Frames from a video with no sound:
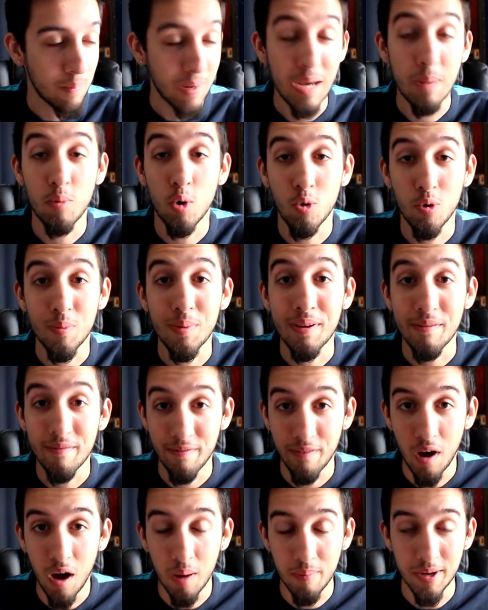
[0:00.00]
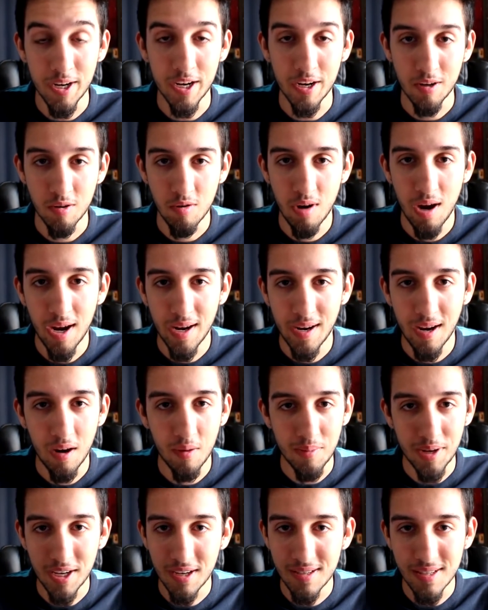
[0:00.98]
people would be vomiting right
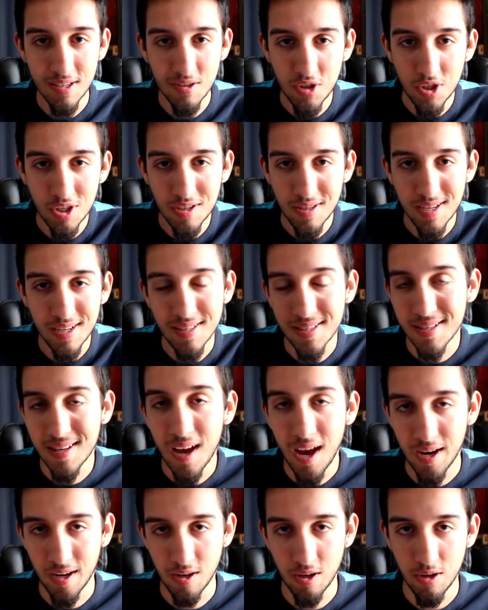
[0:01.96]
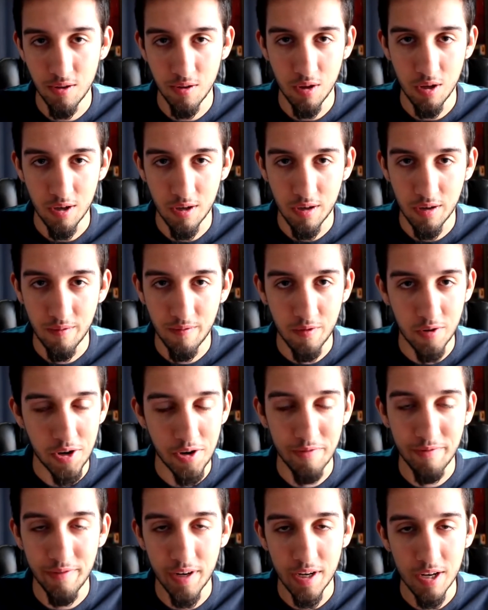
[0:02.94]
now because it's not a good look for
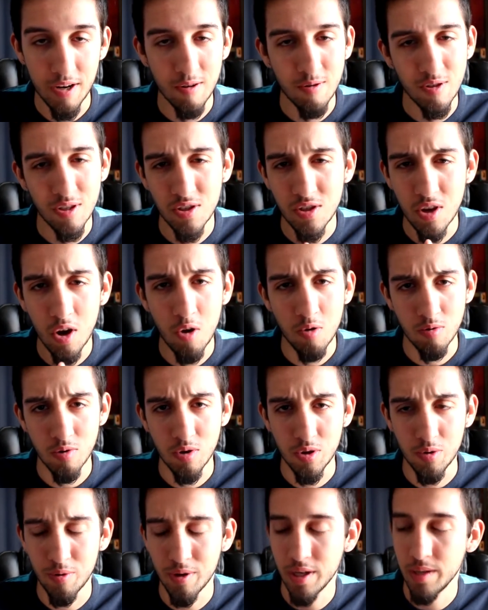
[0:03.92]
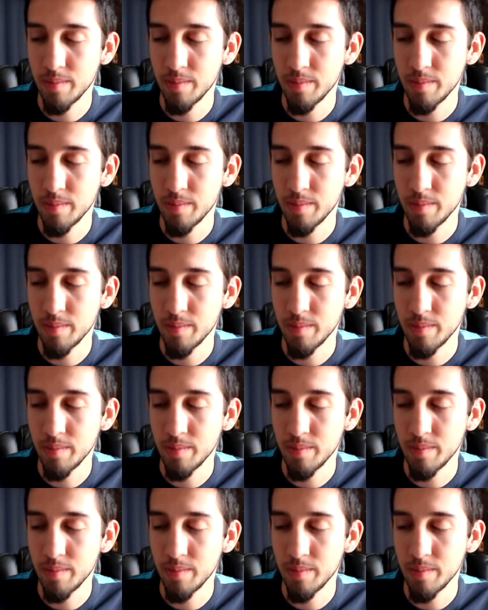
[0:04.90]
your video. Don't do